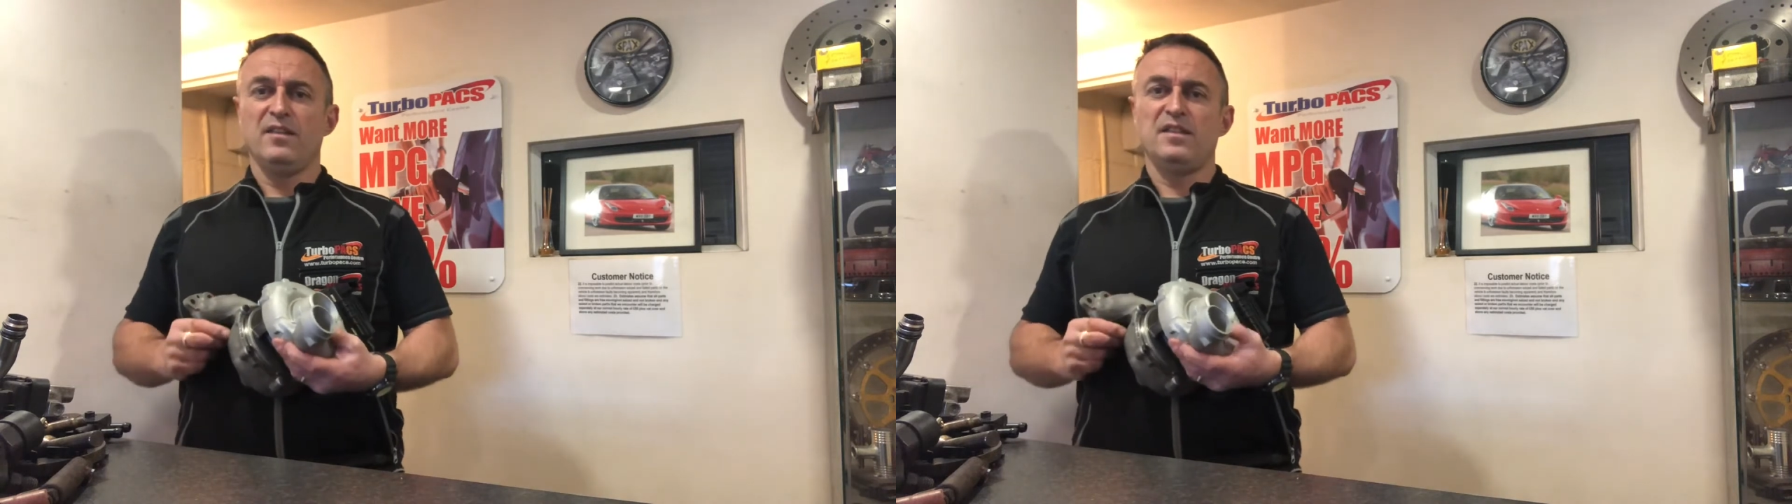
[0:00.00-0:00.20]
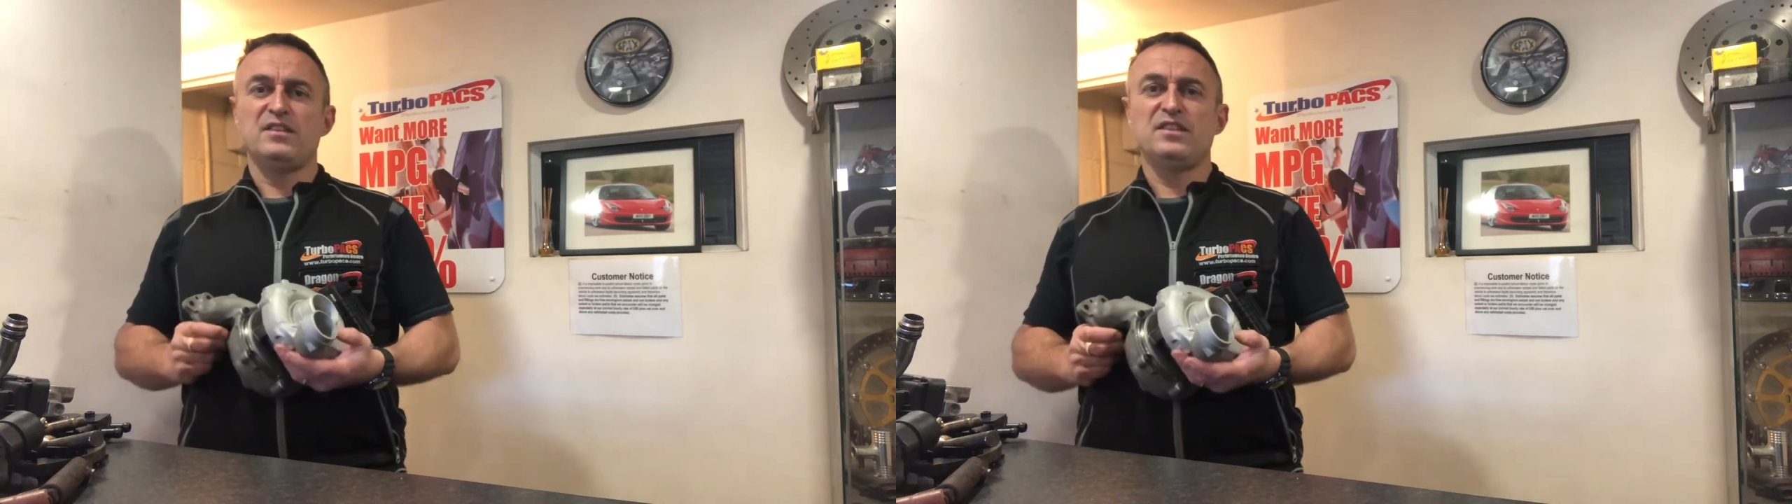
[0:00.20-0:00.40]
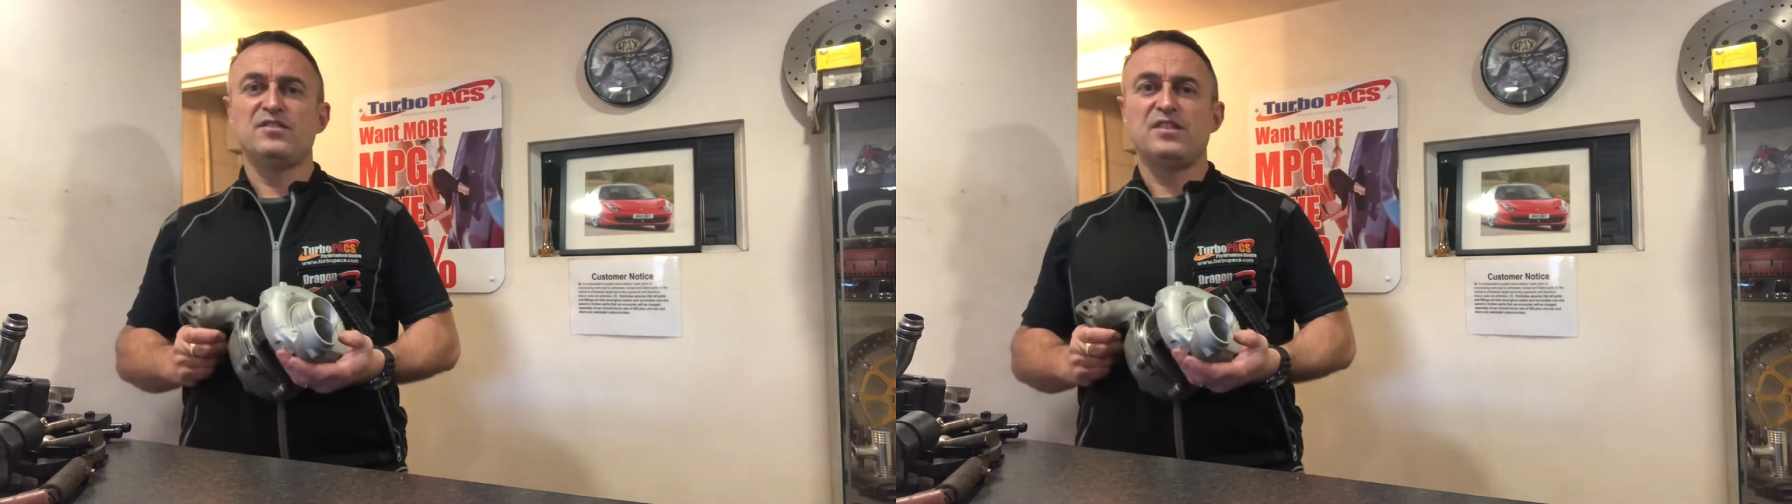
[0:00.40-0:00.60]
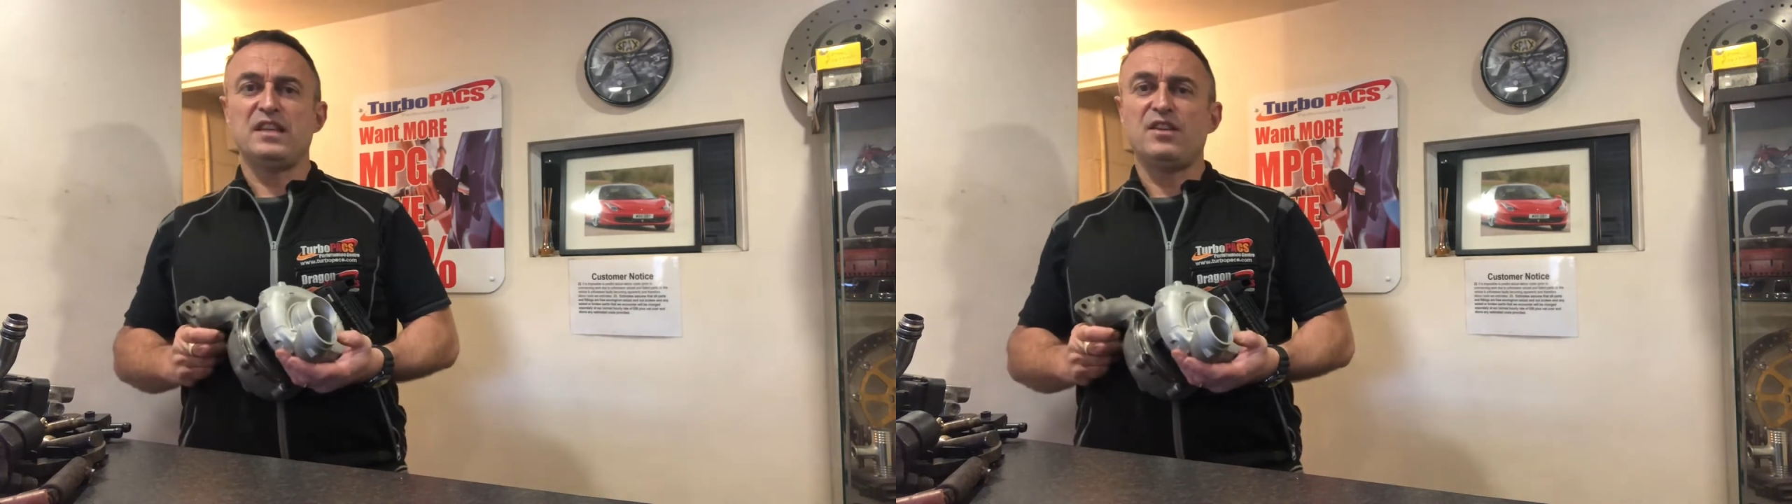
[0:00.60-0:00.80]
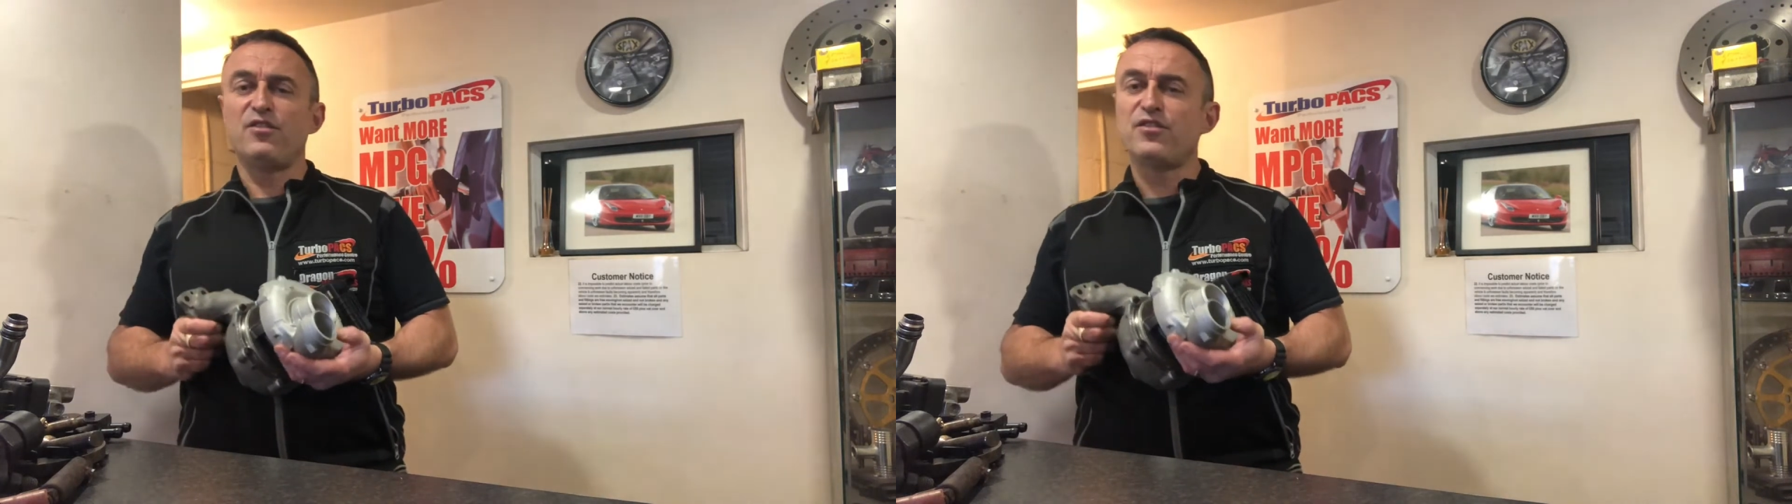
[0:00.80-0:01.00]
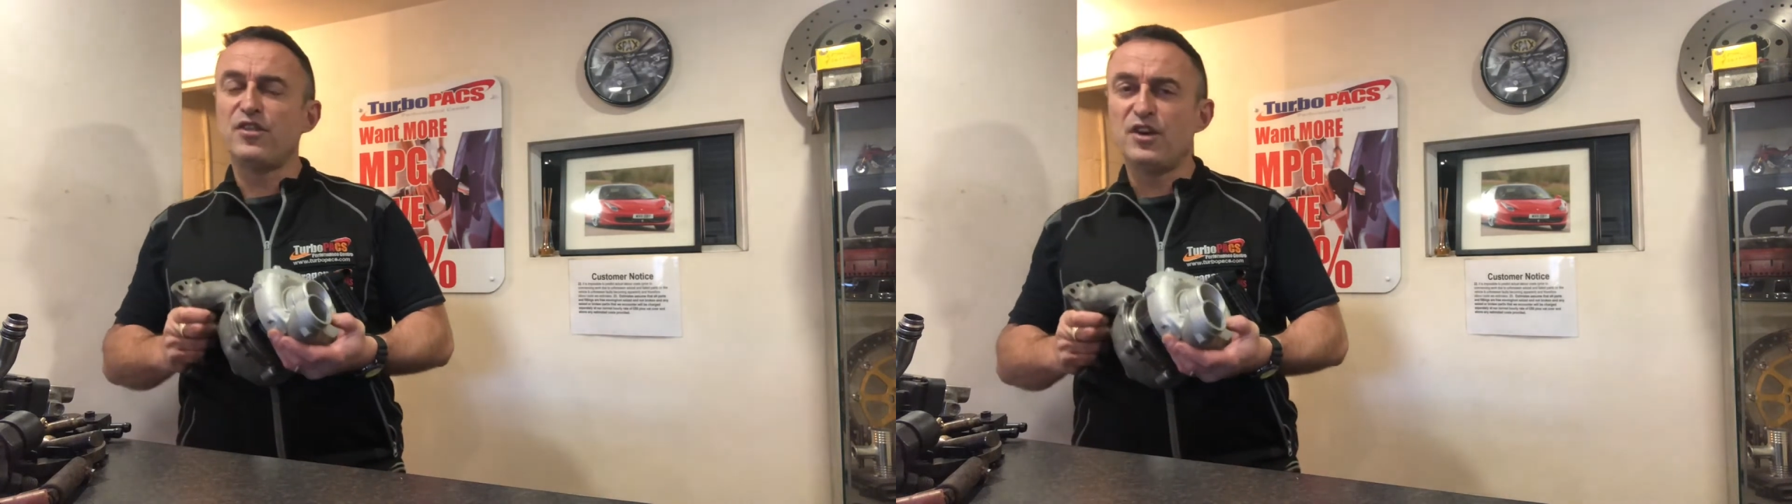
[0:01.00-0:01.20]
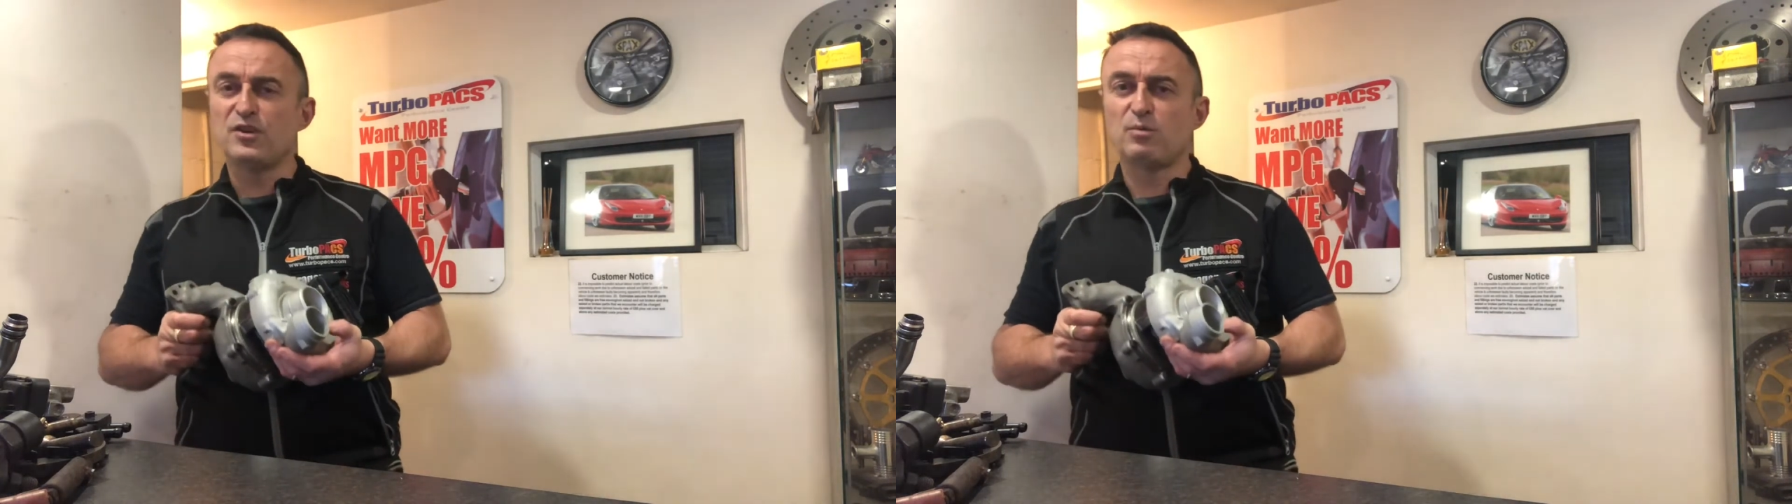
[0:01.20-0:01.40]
This is the third